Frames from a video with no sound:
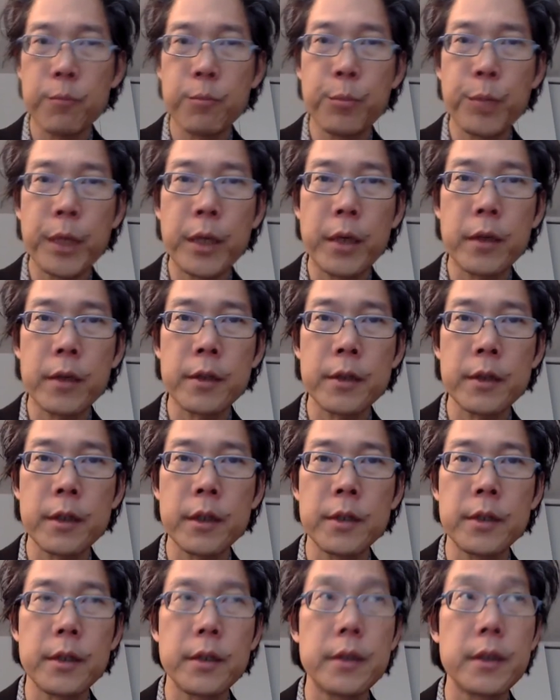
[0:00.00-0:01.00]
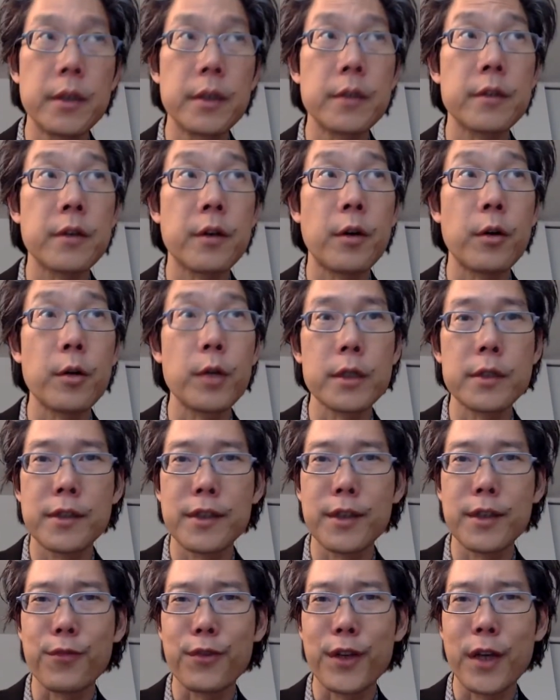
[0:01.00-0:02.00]
because ECD is a
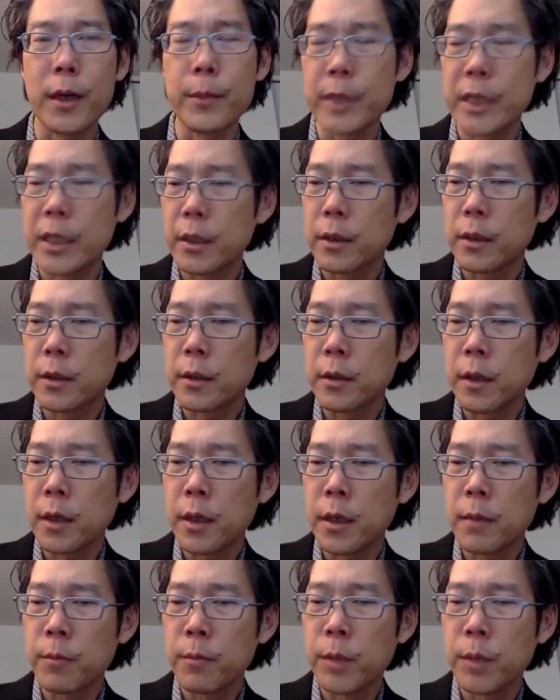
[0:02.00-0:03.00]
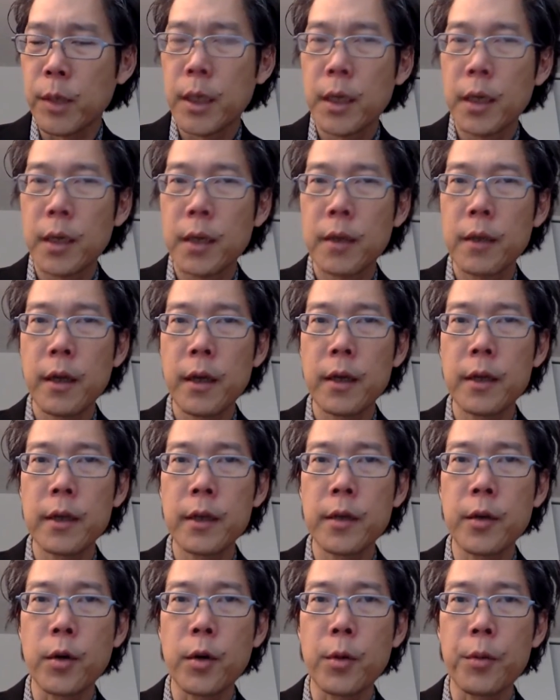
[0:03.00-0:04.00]
holistic phenomenon that
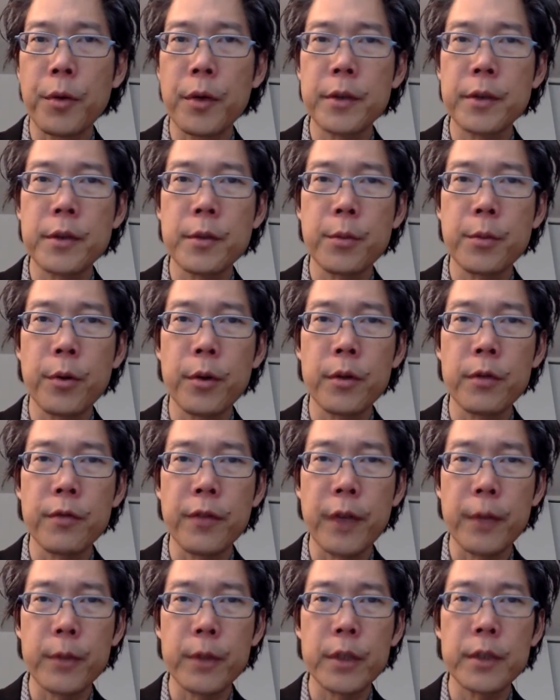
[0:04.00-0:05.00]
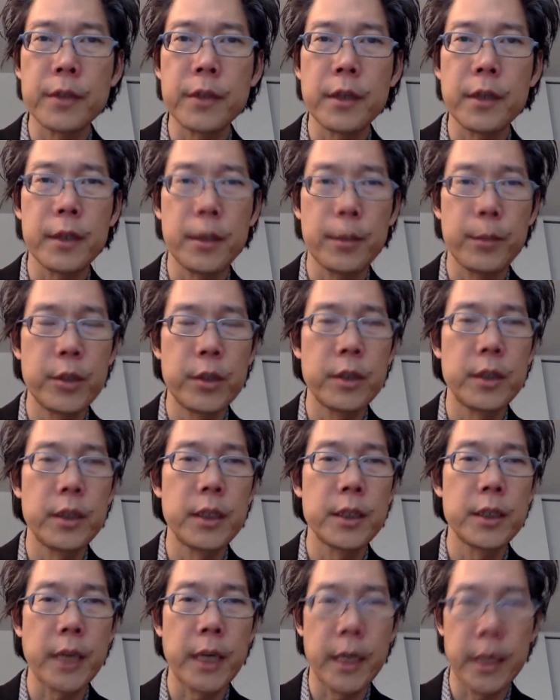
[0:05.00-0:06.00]
incorporates support of families and
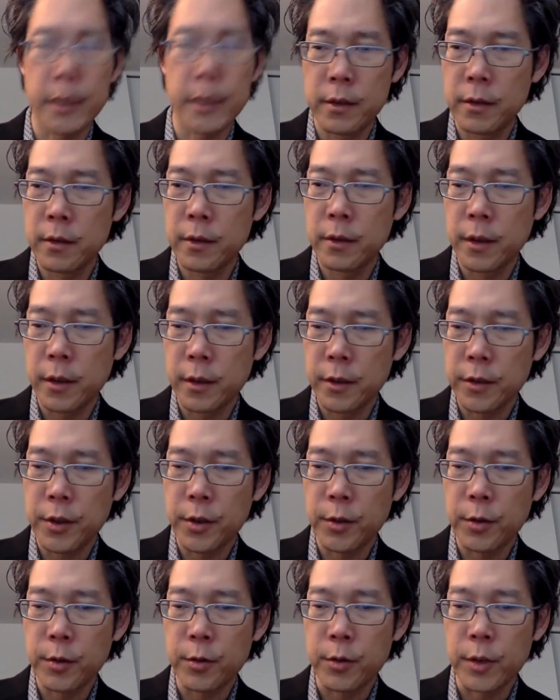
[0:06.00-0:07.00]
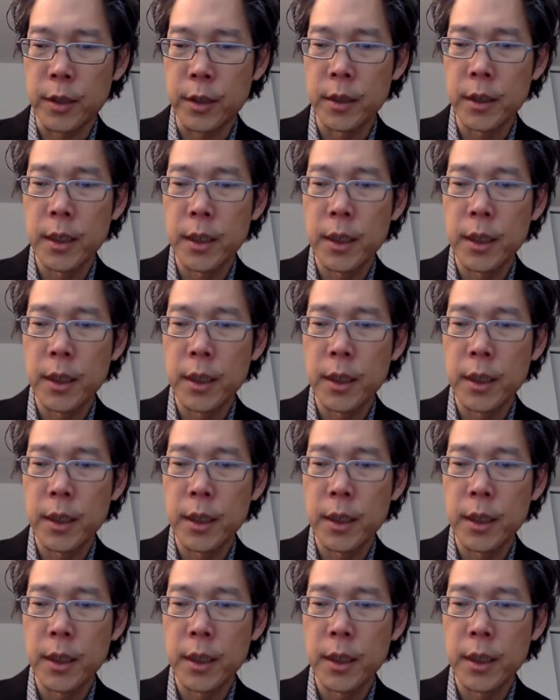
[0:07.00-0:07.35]
communities and young children,